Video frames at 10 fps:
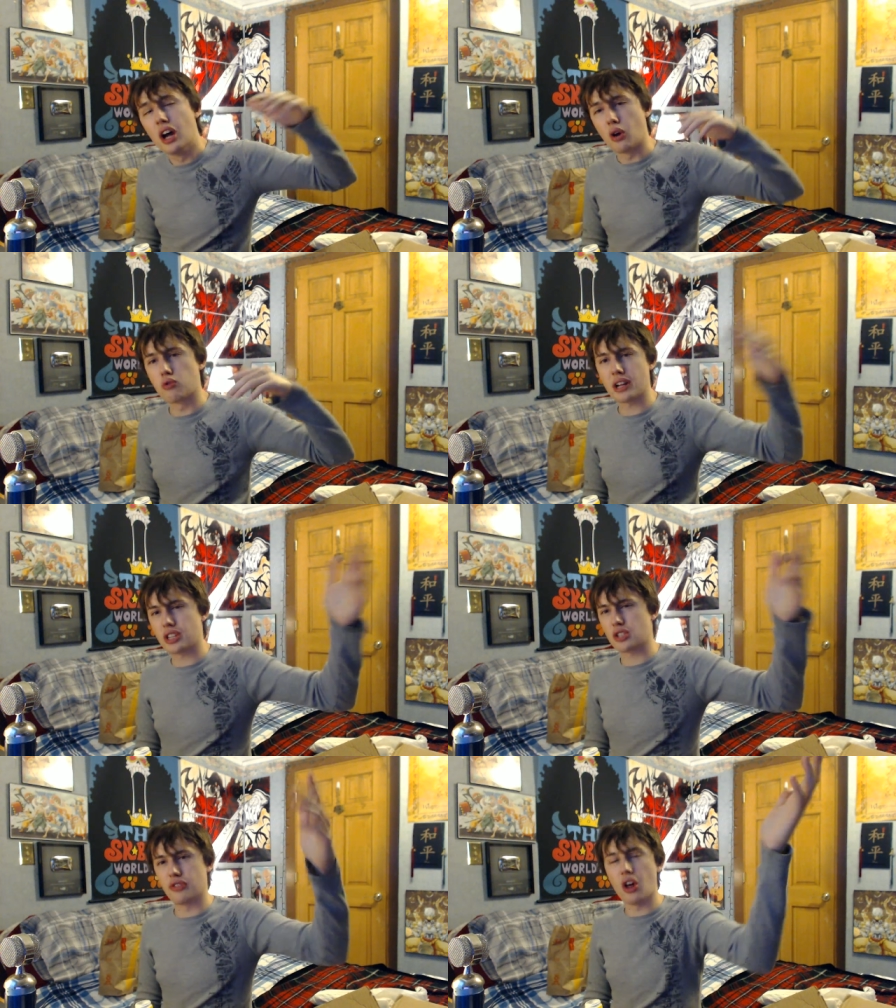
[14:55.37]

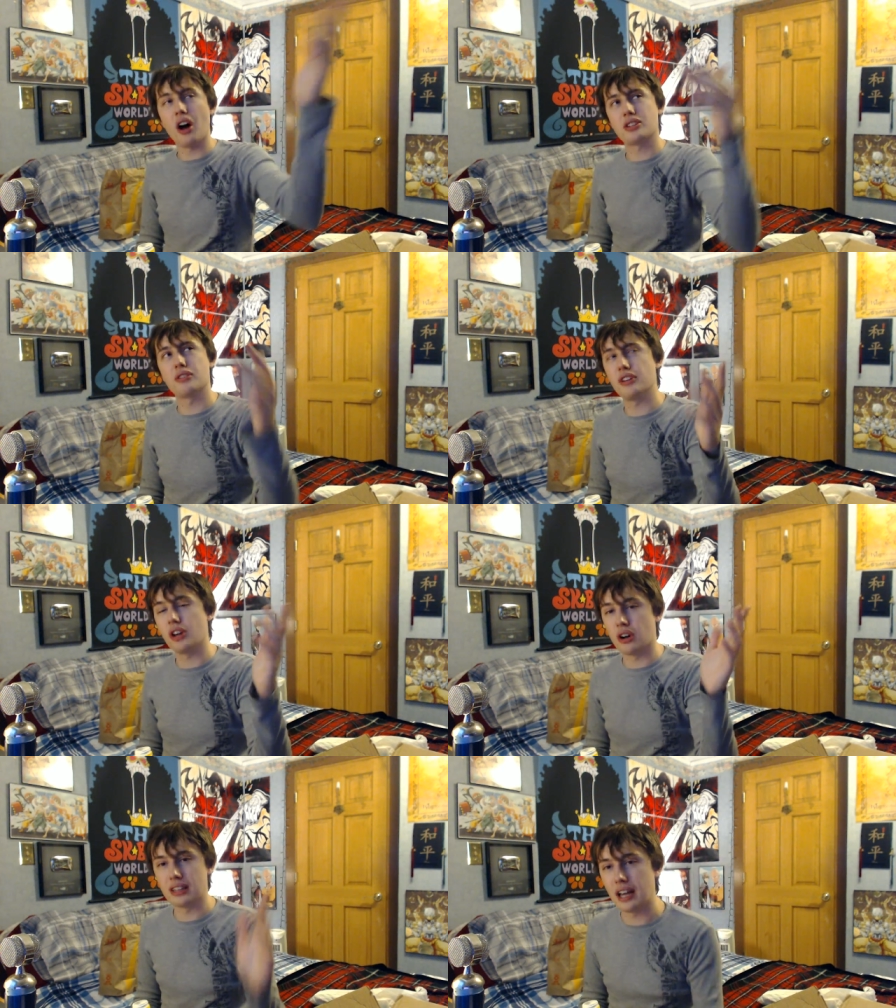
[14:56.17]
Rick's philosophy
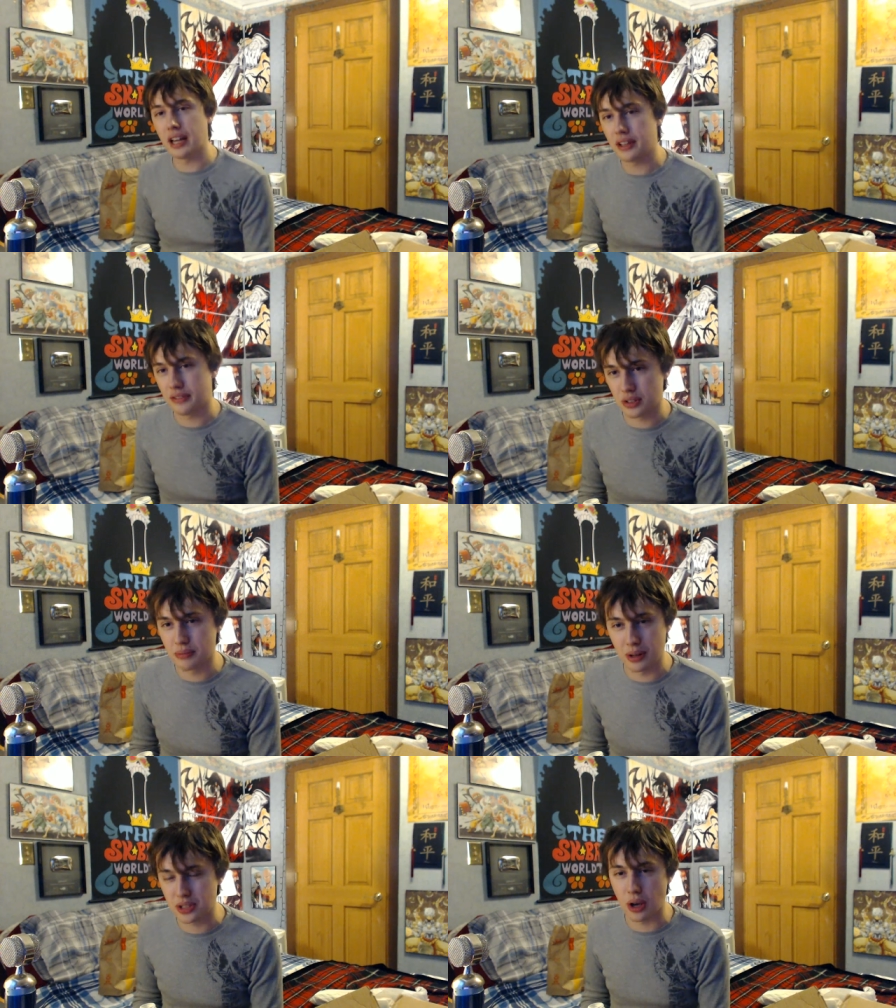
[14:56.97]
on life is
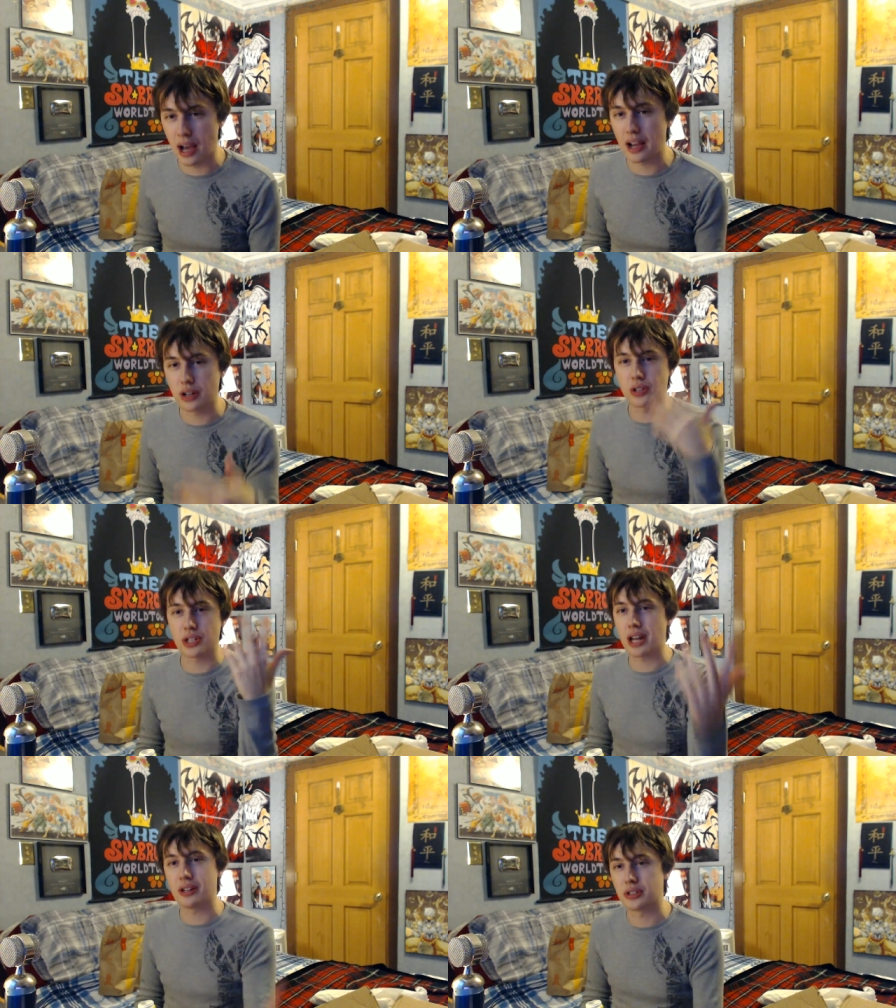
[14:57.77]
so I
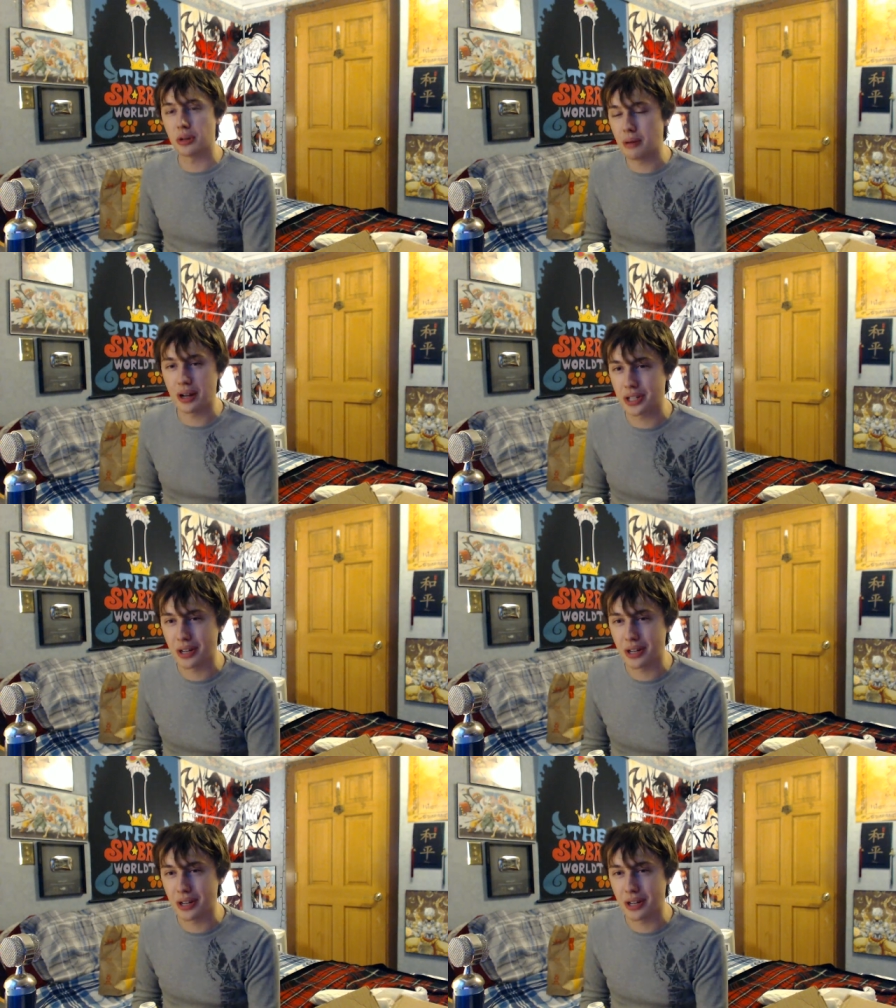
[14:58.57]
understand it so much.